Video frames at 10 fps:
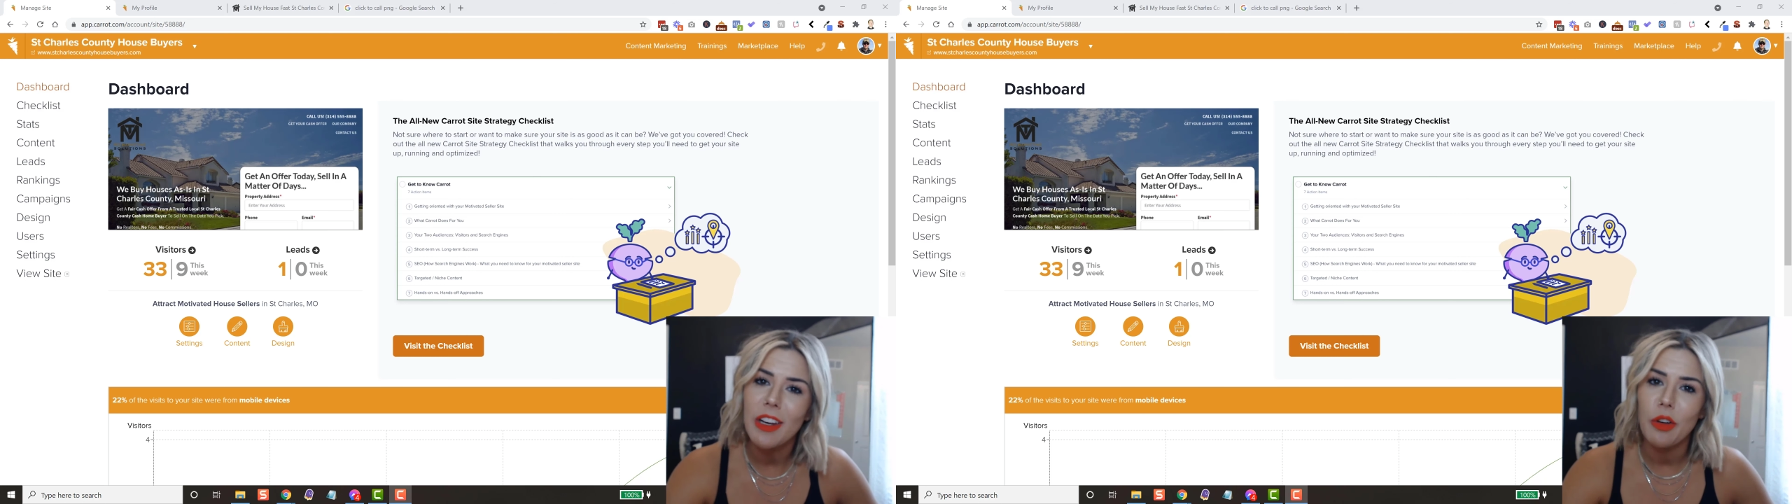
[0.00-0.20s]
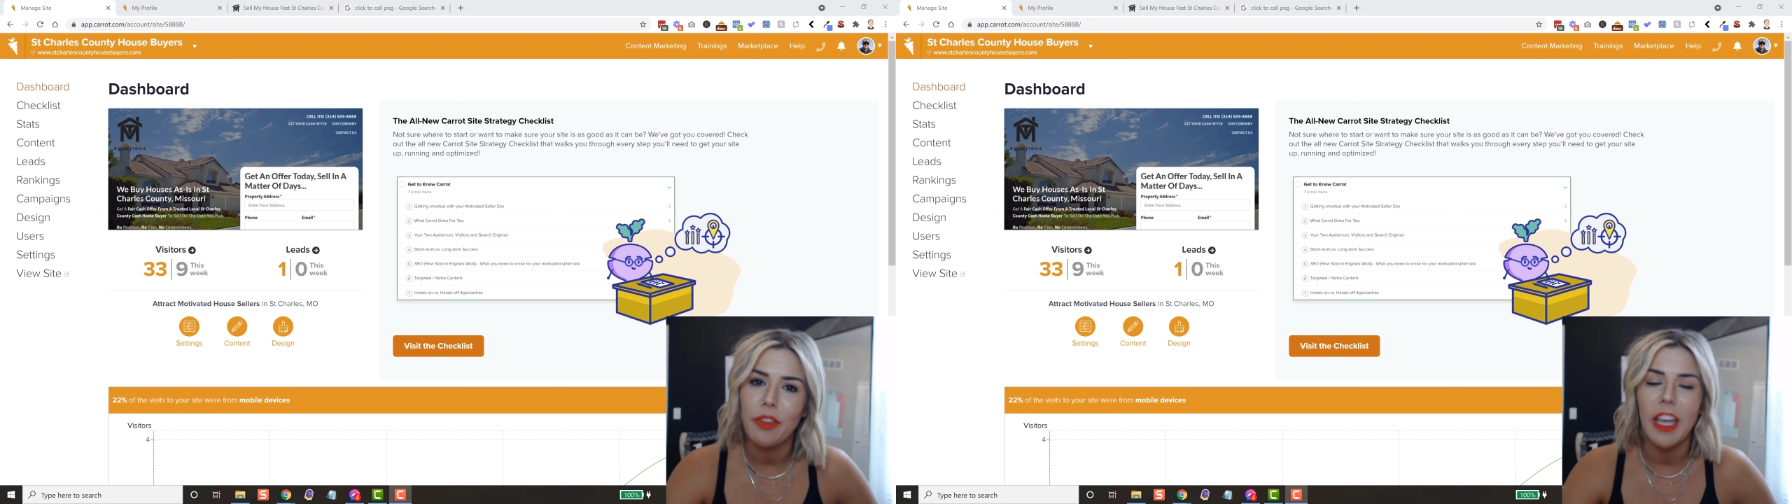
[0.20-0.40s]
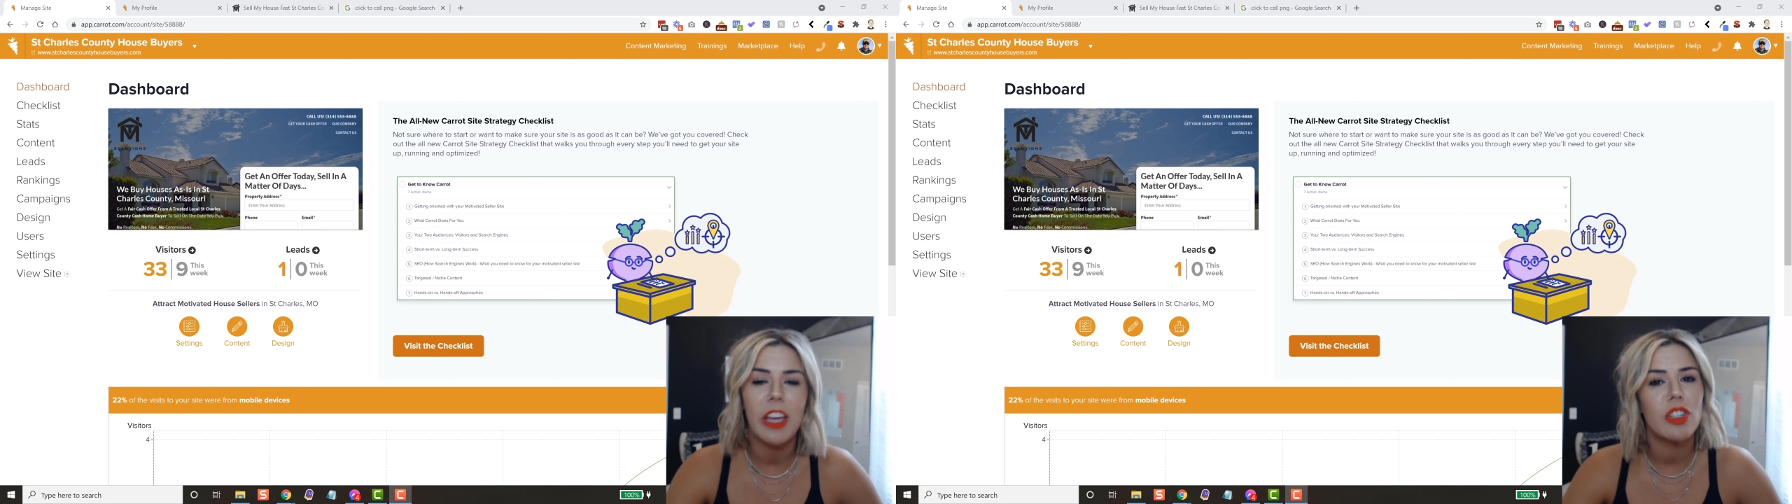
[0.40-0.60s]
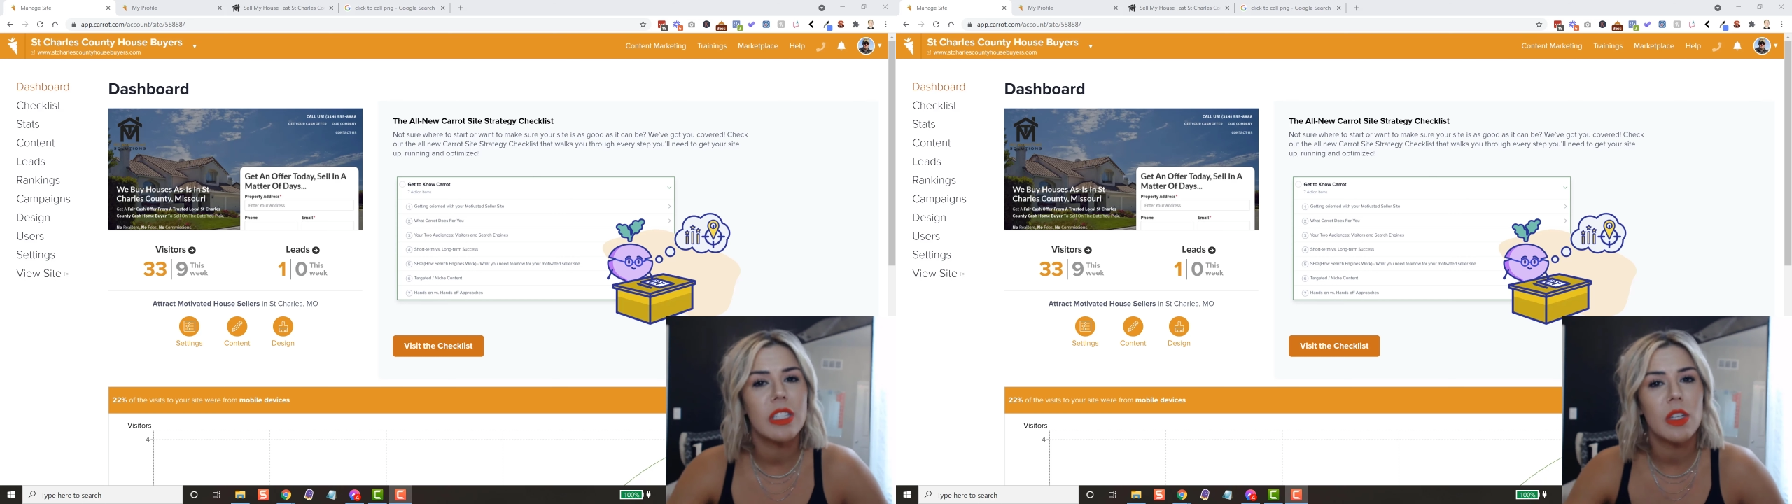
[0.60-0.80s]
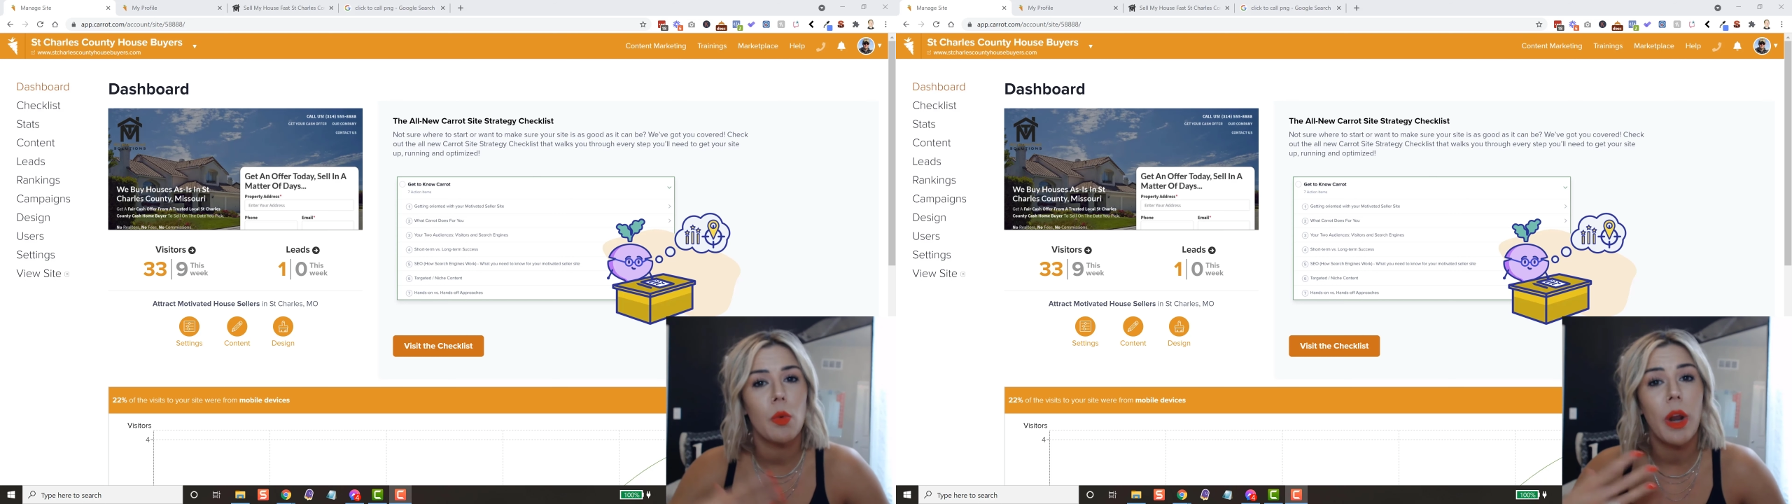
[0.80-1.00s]

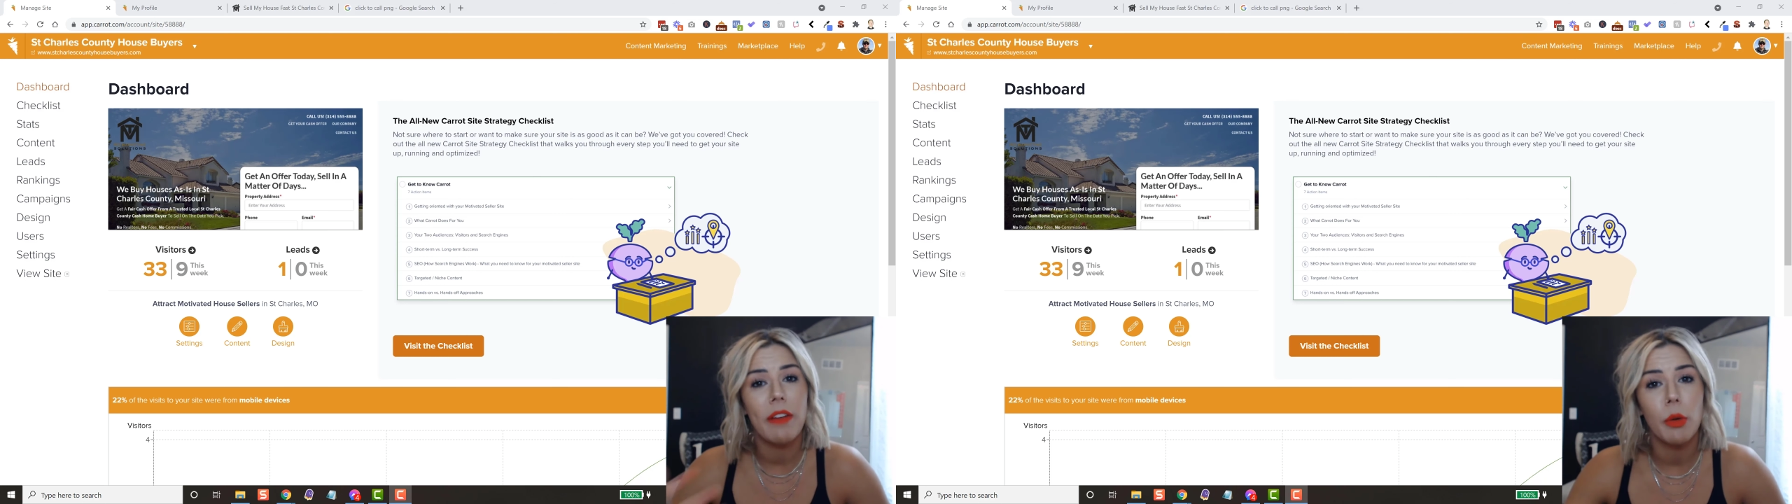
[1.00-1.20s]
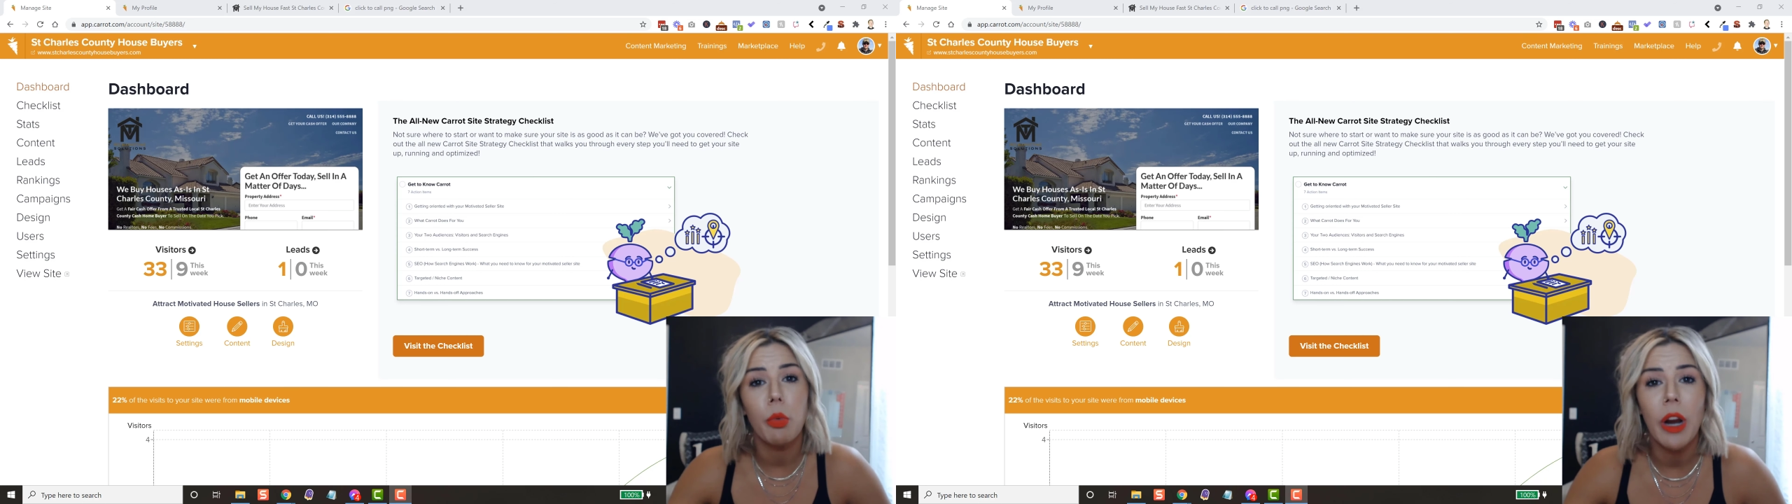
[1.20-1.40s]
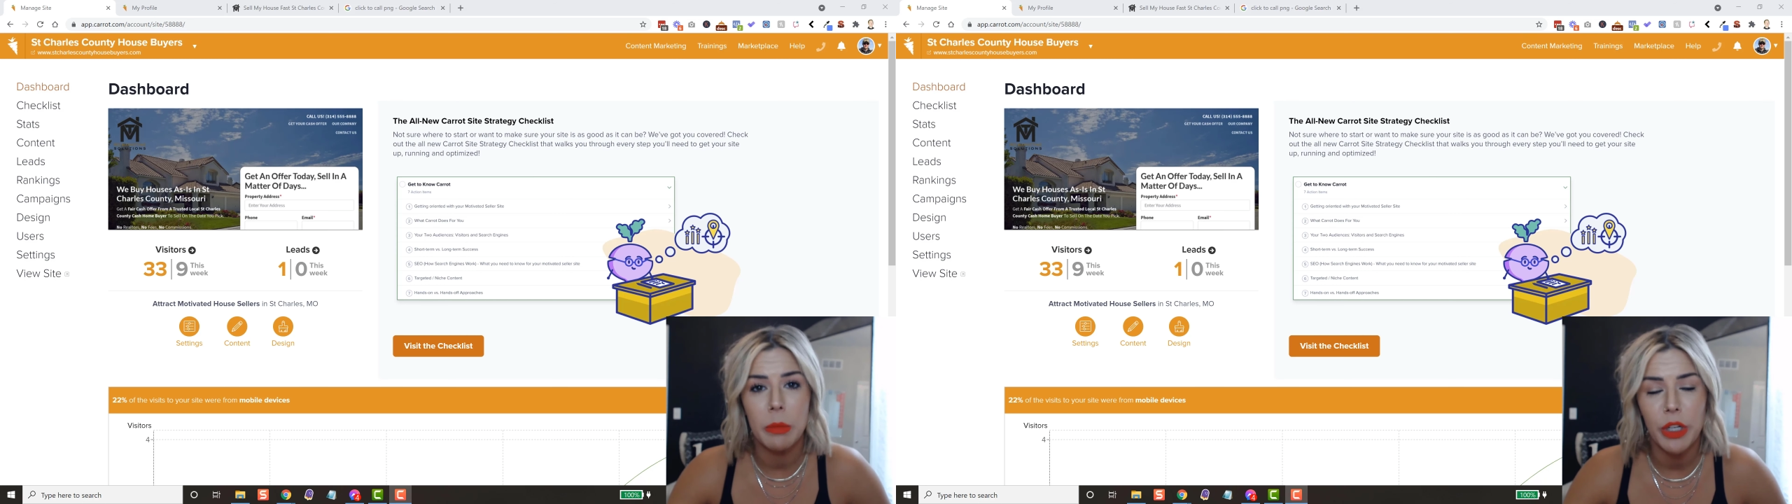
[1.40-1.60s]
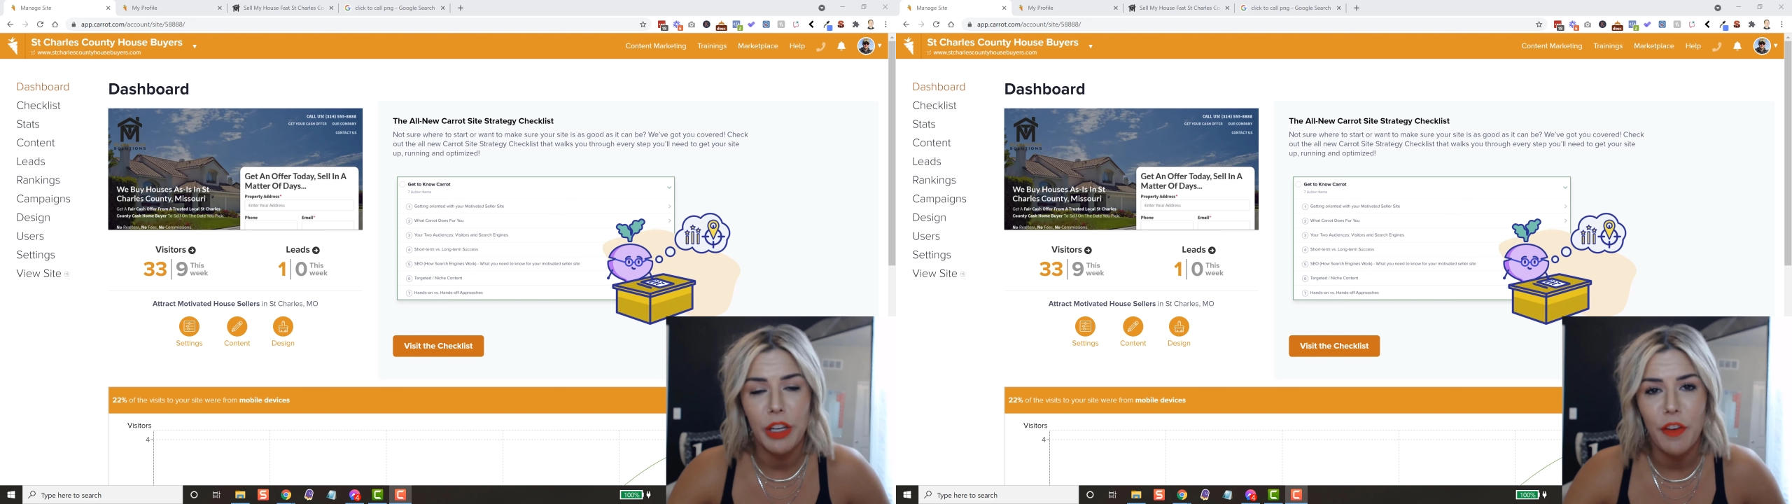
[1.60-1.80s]
notifications to whatever primary